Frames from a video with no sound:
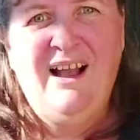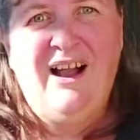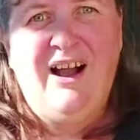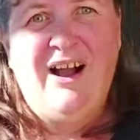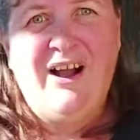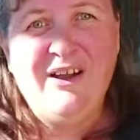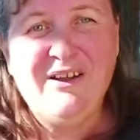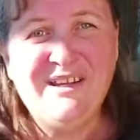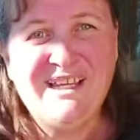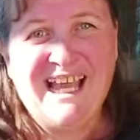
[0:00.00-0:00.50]

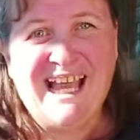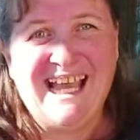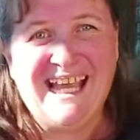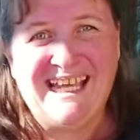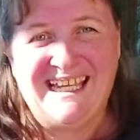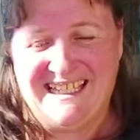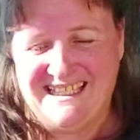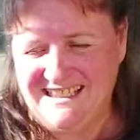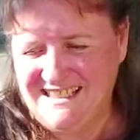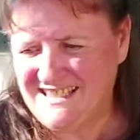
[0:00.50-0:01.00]
Okay,
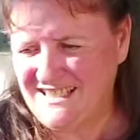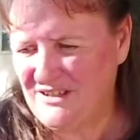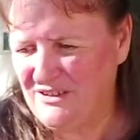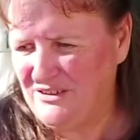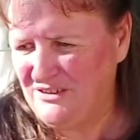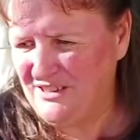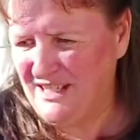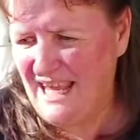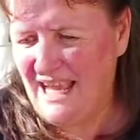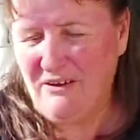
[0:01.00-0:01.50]
so
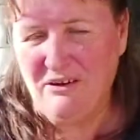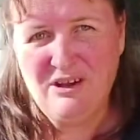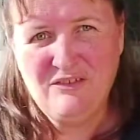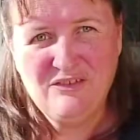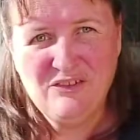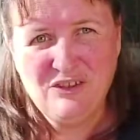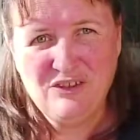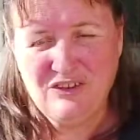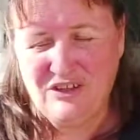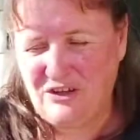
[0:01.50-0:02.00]
now I've
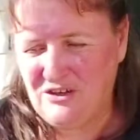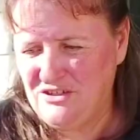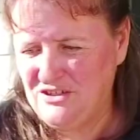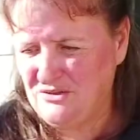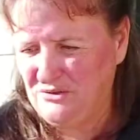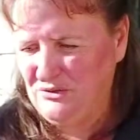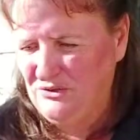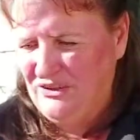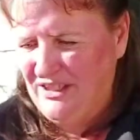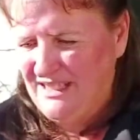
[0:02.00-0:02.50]
got those
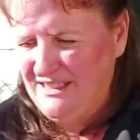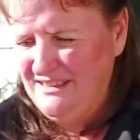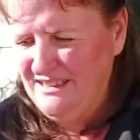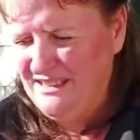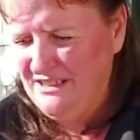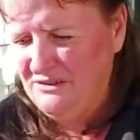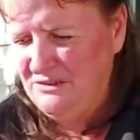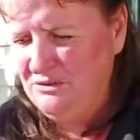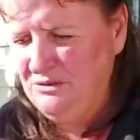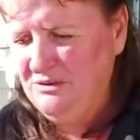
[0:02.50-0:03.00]
all done.
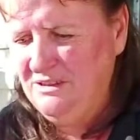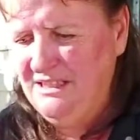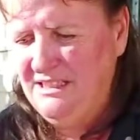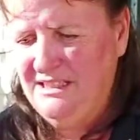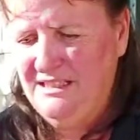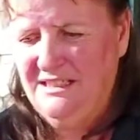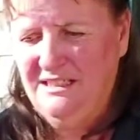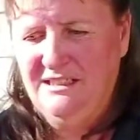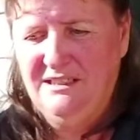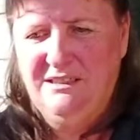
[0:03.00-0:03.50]
They're all
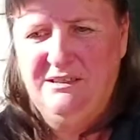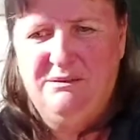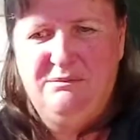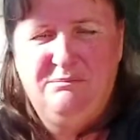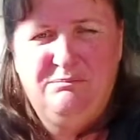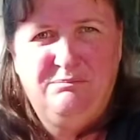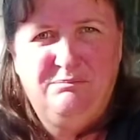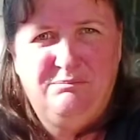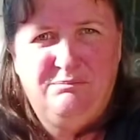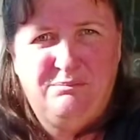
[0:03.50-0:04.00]

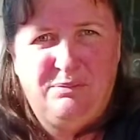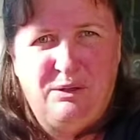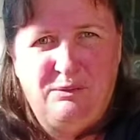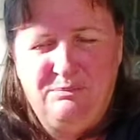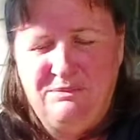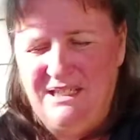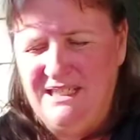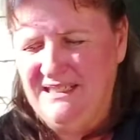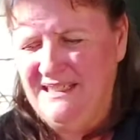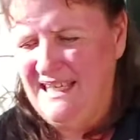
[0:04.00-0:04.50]
popped
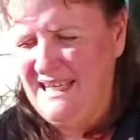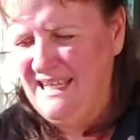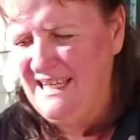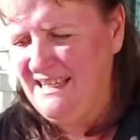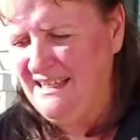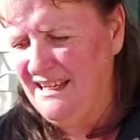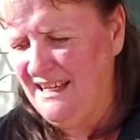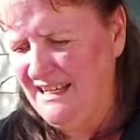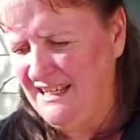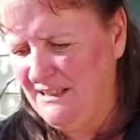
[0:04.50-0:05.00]
in there.
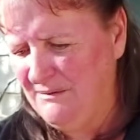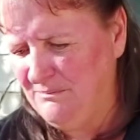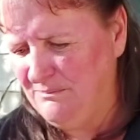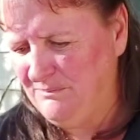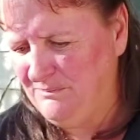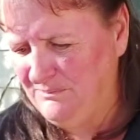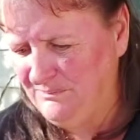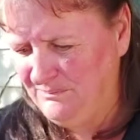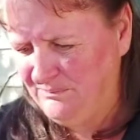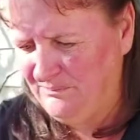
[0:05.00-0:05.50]
I'm
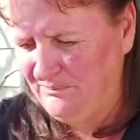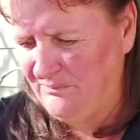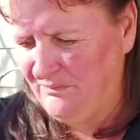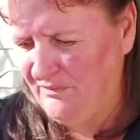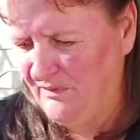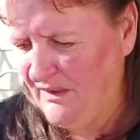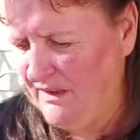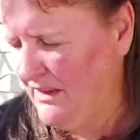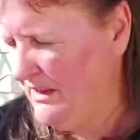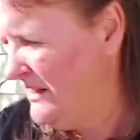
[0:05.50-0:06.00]

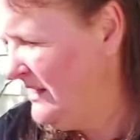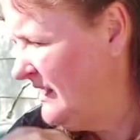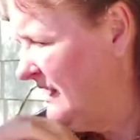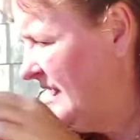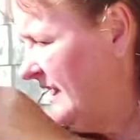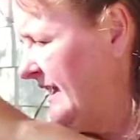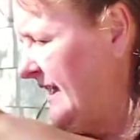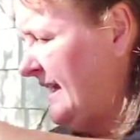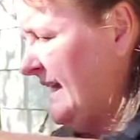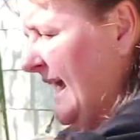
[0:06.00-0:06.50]

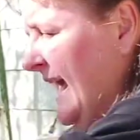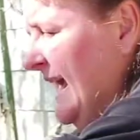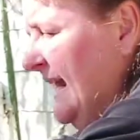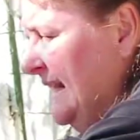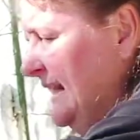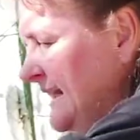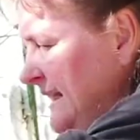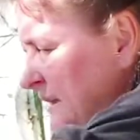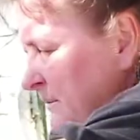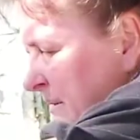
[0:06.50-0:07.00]
going to add a
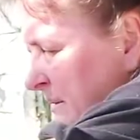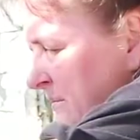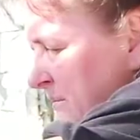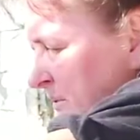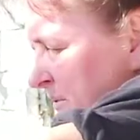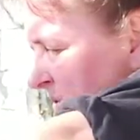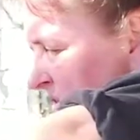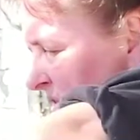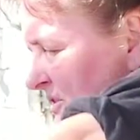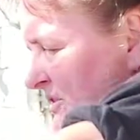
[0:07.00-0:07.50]
little bit more
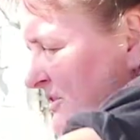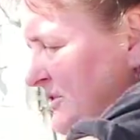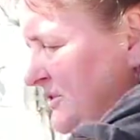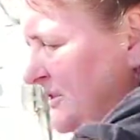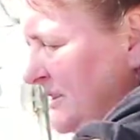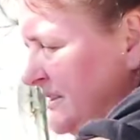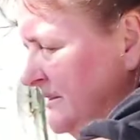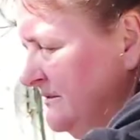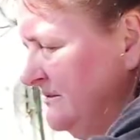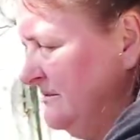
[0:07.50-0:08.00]

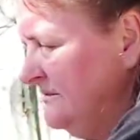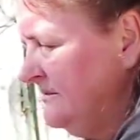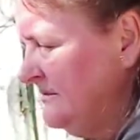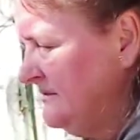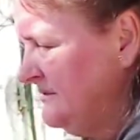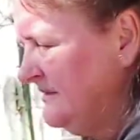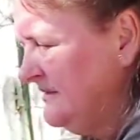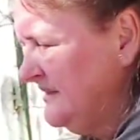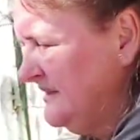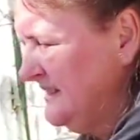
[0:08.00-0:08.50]
soil,
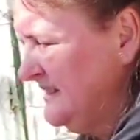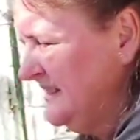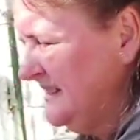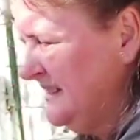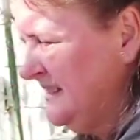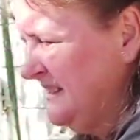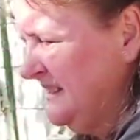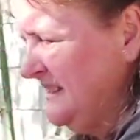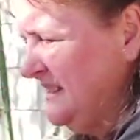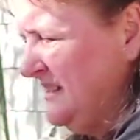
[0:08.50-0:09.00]

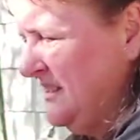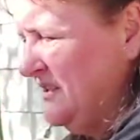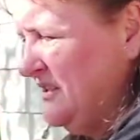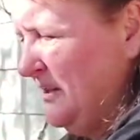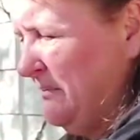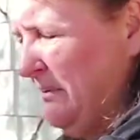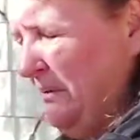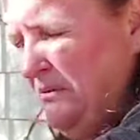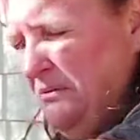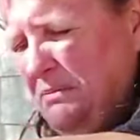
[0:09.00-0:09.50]
which I
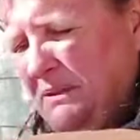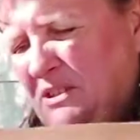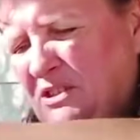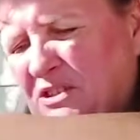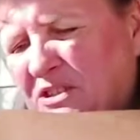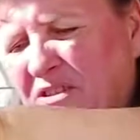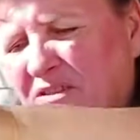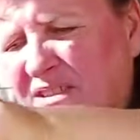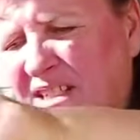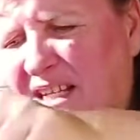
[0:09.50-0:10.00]
probably should
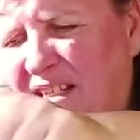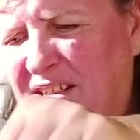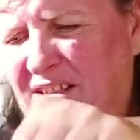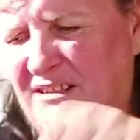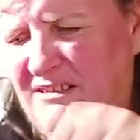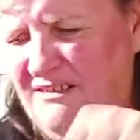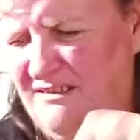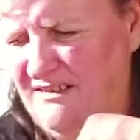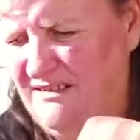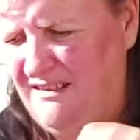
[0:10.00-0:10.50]
have done
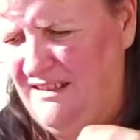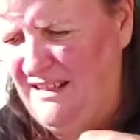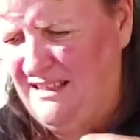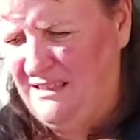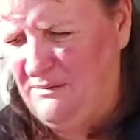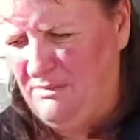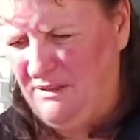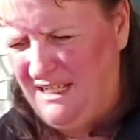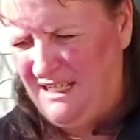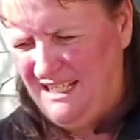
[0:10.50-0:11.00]
at the
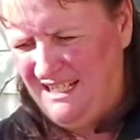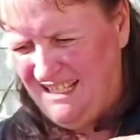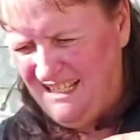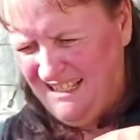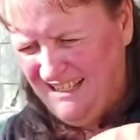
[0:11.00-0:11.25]
beginning